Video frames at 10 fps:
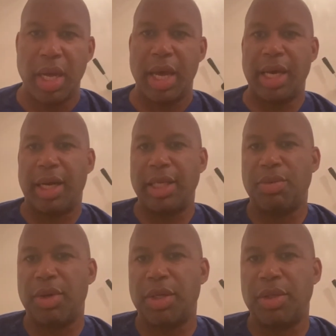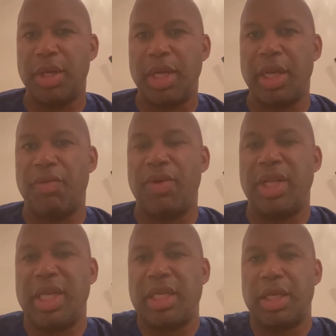Hey guys, welcome to another
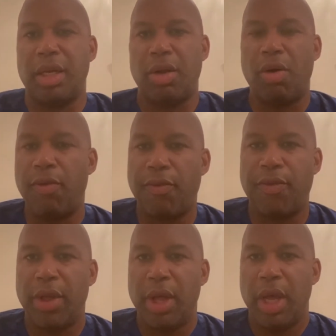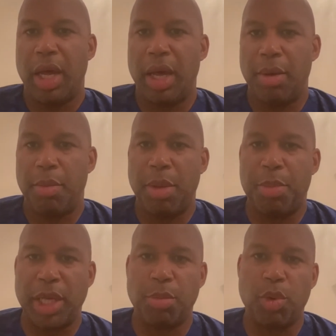edition of
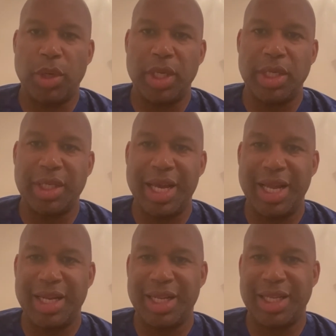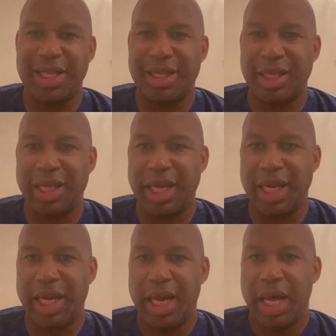Burton Ballers, and this is
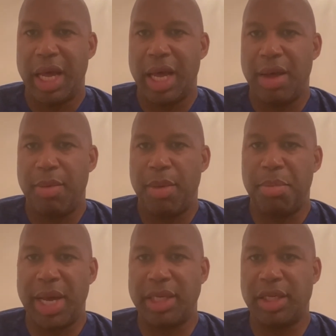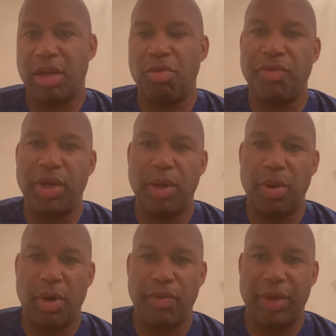the match
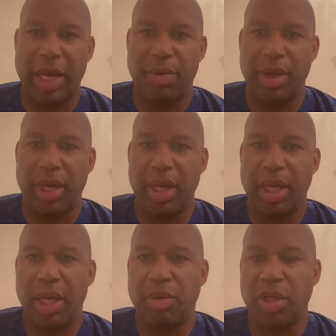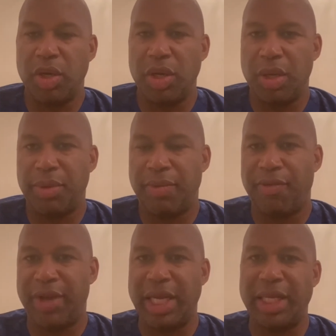review of our 2-0
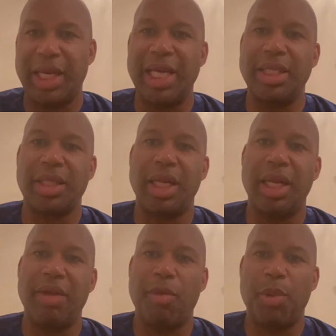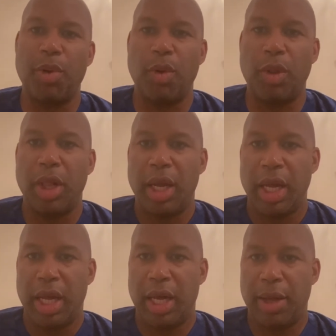defeat against Liverpool.
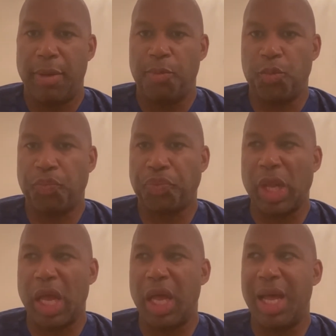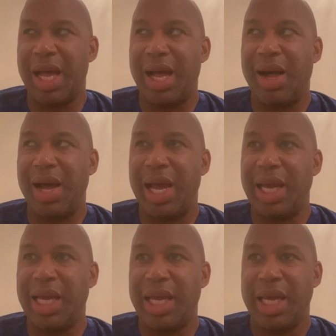
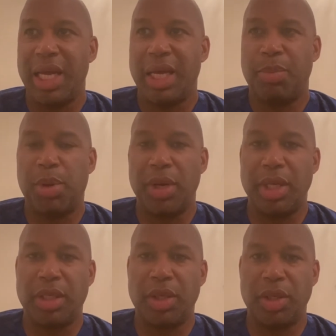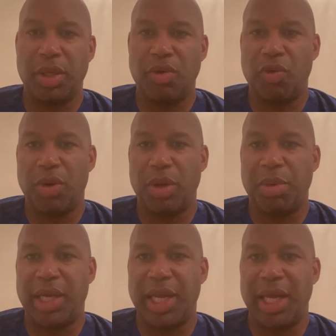I put a 2-2 draw at the
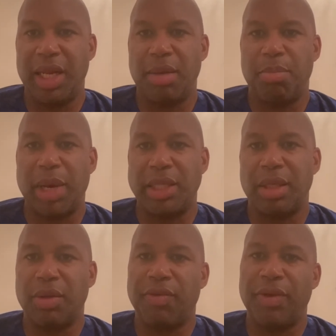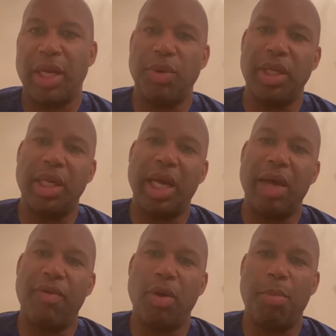beginning based on the fact that we didn't
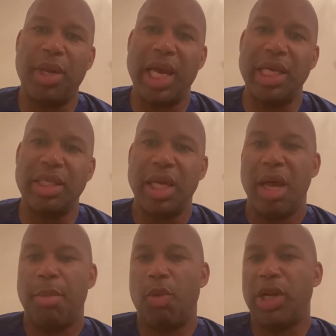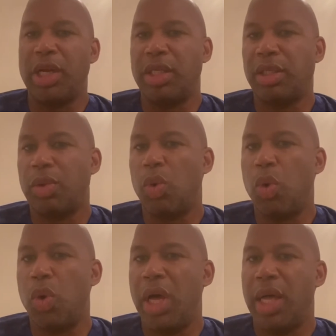have a lot of players, but when I
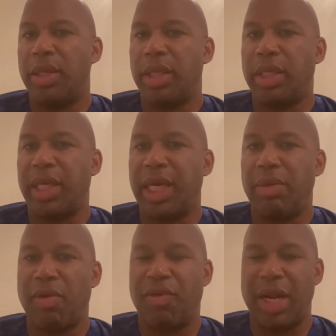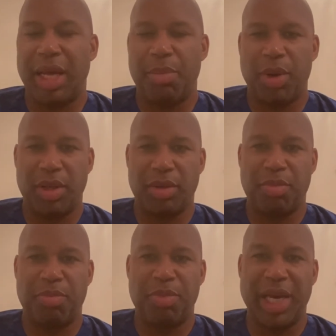saw the team that Frank Lampard
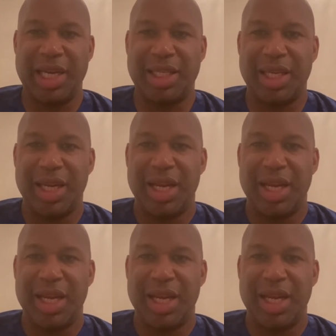picked,